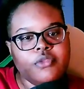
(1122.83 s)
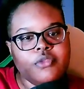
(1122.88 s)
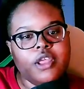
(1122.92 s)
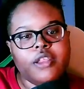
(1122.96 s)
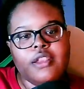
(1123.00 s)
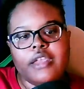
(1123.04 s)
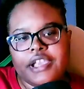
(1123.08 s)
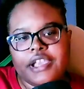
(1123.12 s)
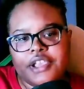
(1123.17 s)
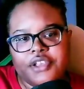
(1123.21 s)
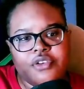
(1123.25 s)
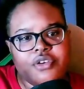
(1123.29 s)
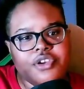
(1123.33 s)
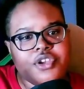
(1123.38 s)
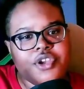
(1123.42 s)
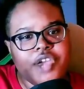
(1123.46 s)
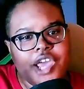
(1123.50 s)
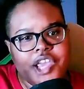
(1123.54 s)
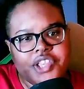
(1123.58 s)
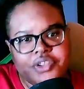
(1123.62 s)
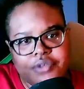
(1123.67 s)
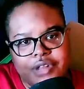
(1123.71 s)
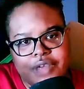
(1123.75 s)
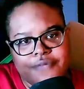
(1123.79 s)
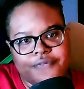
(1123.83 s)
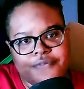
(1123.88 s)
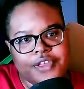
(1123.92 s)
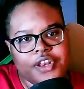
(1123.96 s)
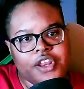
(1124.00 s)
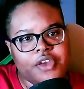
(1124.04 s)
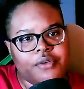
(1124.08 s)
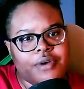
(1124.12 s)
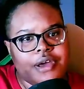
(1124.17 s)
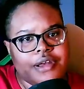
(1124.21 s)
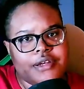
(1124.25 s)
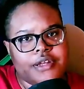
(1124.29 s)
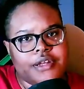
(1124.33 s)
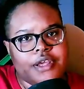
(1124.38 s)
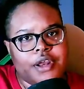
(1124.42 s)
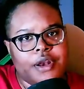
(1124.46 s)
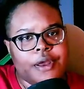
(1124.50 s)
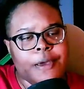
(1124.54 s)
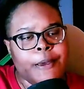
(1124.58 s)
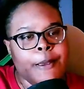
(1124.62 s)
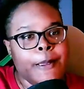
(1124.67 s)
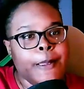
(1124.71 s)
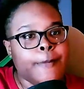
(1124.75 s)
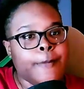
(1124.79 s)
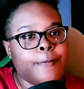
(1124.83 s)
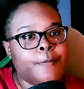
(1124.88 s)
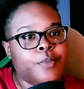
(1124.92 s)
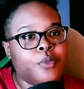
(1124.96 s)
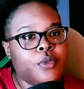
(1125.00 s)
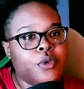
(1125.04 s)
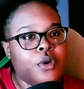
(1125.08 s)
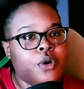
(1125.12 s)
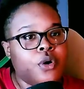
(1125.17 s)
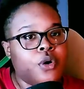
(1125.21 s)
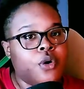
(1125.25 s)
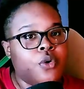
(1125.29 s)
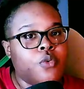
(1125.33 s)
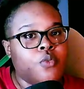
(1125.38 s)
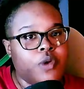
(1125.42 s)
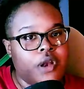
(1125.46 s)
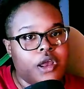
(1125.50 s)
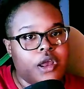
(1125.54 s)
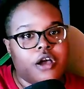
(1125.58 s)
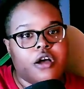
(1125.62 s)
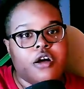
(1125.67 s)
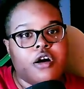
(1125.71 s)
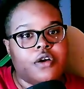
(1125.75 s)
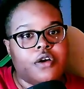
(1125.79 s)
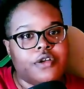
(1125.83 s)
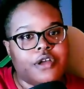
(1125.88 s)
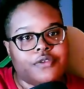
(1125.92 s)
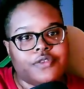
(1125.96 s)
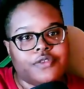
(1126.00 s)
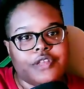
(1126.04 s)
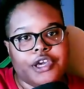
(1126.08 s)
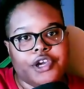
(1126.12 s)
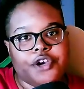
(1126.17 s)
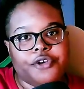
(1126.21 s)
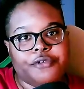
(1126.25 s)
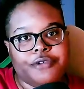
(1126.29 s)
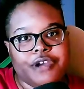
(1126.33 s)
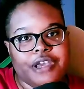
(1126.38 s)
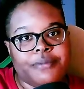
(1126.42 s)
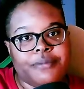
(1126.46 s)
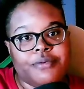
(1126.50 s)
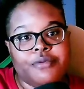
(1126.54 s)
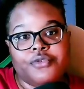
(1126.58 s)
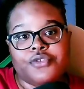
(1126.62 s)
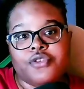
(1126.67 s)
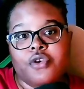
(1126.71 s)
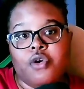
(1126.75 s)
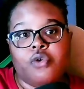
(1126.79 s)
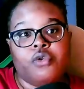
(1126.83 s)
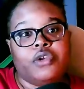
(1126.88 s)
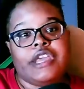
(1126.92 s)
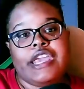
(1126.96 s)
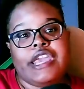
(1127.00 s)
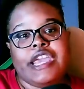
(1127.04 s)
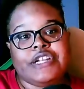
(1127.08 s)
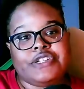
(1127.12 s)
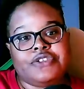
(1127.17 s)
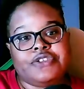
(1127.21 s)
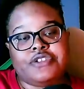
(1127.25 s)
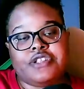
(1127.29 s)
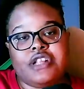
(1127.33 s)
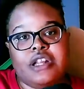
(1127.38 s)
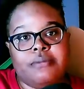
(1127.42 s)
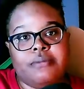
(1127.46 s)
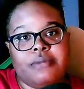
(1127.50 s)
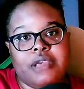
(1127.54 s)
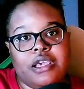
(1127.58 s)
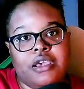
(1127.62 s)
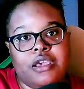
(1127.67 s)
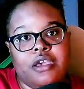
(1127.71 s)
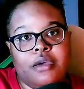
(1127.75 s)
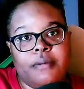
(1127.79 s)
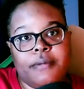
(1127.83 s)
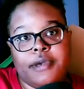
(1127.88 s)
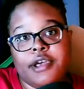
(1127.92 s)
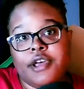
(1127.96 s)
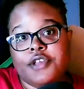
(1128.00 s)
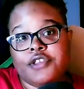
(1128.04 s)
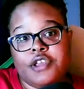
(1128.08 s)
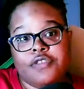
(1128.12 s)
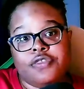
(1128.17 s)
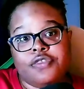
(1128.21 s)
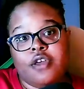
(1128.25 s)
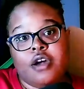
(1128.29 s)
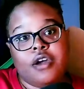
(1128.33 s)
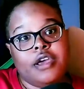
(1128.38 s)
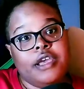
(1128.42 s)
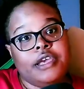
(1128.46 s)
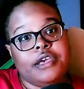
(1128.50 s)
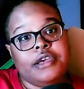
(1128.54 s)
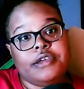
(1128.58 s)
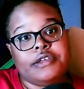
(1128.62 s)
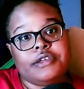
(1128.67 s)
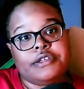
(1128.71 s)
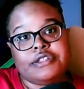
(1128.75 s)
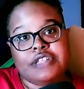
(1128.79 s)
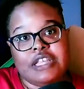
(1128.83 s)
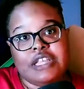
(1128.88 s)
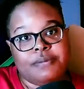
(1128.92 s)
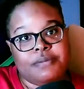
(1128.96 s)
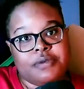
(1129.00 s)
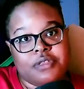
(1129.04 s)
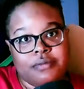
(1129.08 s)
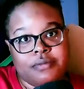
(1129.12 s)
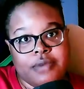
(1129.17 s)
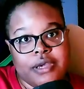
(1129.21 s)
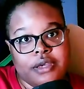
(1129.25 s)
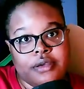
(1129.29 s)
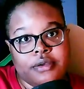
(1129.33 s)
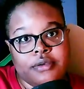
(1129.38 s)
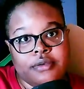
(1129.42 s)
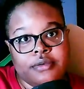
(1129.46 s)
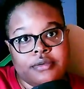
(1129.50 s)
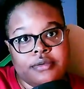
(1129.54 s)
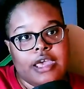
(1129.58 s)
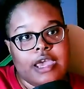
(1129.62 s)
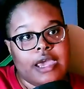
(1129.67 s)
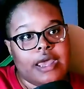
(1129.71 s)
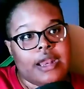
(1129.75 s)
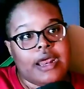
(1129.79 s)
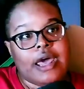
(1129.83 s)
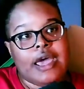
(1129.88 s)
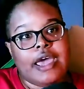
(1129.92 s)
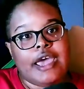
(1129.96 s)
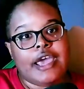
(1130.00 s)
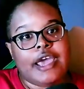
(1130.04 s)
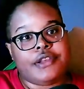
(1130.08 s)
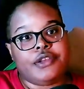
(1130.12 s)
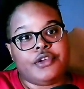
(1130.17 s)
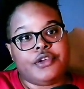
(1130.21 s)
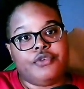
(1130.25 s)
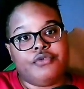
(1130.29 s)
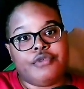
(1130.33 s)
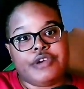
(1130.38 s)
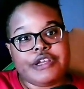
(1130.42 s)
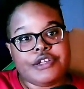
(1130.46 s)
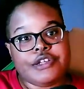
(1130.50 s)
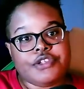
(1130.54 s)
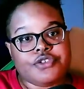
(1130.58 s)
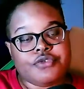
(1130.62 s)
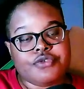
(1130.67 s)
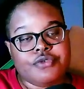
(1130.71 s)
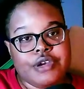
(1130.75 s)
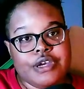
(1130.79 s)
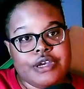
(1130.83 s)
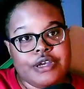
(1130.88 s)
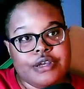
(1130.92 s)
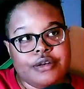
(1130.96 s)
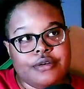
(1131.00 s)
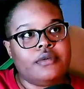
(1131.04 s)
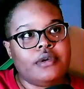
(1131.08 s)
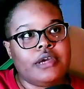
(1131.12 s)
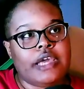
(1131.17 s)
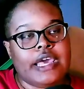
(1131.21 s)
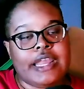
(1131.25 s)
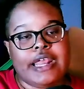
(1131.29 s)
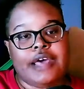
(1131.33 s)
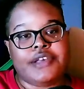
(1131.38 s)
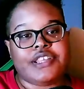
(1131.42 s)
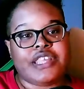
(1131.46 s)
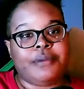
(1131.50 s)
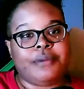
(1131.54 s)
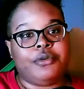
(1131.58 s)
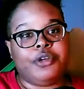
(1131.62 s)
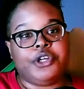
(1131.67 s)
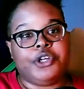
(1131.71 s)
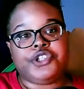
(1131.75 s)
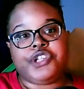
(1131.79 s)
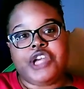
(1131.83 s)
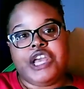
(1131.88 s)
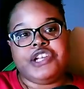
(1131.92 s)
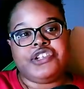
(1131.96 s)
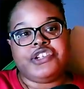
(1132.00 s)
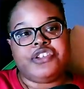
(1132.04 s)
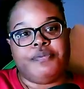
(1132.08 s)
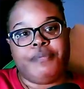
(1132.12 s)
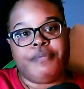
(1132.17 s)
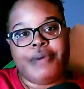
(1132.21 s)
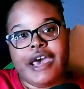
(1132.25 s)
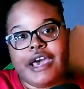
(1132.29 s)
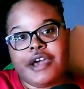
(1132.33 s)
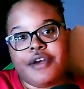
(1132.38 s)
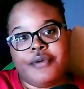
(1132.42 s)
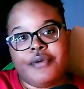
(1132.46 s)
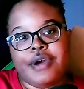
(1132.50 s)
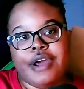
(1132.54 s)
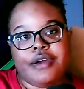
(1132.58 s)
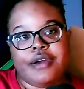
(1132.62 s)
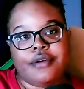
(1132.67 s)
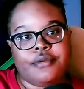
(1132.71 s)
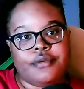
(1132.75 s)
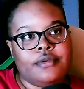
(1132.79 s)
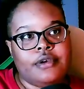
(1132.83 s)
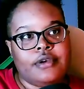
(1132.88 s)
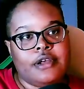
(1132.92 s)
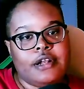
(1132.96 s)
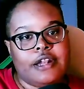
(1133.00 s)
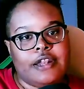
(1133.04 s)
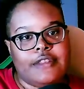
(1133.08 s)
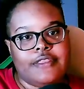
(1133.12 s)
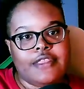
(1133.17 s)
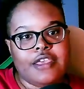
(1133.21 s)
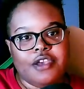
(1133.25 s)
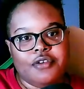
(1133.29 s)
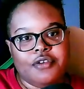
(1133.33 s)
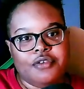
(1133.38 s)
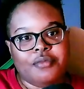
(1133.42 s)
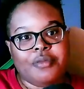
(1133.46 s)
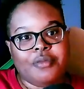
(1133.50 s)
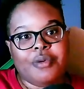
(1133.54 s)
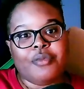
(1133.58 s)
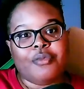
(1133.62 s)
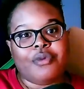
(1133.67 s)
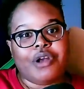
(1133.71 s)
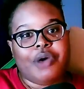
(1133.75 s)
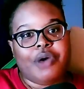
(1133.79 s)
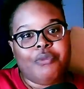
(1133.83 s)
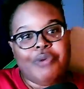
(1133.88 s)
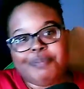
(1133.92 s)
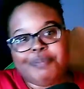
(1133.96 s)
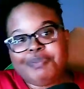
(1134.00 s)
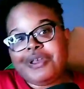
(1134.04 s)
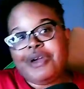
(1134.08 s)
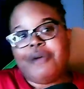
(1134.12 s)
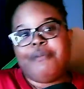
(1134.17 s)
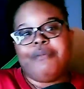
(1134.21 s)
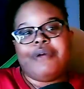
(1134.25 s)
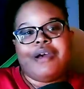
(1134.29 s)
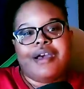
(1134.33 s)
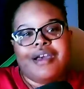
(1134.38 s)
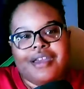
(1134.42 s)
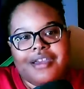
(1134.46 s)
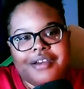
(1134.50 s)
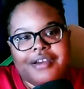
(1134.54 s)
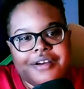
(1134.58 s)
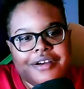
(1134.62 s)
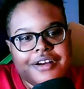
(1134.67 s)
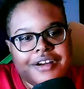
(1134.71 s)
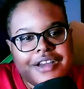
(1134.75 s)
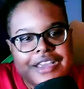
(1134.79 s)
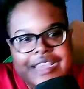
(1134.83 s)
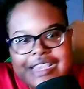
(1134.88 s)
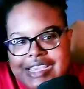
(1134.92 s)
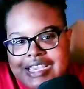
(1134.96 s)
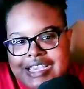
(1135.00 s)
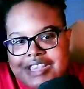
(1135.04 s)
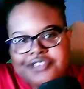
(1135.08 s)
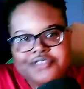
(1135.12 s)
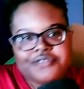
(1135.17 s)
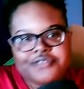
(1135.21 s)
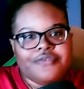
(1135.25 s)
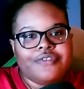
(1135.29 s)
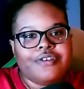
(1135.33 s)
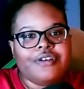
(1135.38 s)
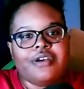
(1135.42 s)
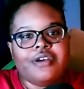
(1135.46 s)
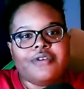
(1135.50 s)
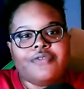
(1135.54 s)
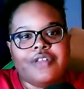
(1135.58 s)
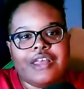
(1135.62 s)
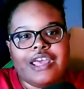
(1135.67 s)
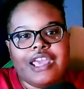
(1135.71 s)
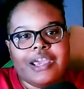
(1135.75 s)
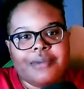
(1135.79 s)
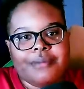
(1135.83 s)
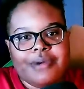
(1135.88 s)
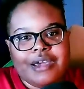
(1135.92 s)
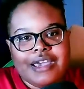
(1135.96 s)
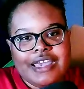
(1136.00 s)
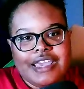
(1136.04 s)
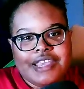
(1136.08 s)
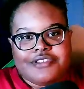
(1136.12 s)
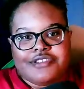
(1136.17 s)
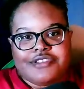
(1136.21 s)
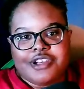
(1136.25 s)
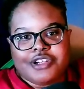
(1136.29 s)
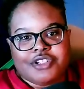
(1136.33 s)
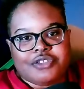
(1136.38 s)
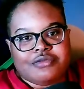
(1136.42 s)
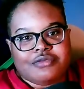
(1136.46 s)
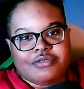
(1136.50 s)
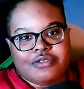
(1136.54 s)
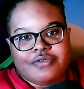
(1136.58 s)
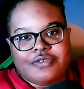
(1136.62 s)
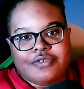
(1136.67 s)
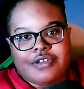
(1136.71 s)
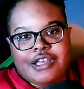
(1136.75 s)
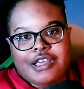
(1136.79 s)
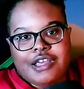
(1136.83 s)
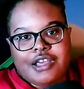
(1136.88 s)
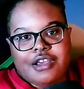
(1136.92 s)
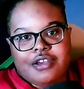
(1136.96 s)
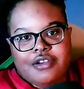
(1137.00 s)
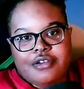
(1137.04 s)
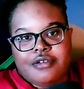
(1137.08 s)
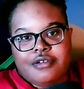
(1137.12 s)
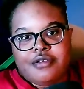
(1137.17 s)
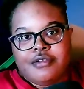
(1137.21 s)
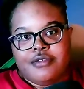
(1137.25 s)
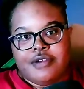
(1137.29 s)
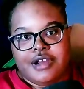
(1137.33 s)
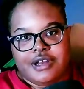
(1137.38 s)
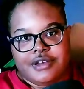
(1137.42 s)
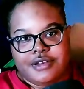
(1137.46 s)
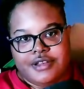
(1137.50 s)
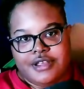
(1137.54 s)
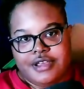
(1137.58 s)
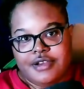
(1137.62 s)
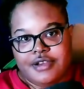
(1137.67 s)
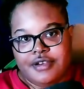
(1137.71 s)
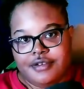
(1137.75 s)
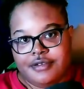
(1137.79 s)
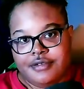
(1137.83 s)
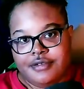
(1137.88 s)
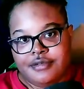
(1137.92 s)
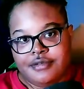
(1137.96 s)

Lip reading: Like, you guys know that video I did when I called out that creep who was only interested in me because he thought he could sleep with me? And I had the green screen and I was able to change the background. And then remember when I whipped out my ace flag, my asexual flag right there?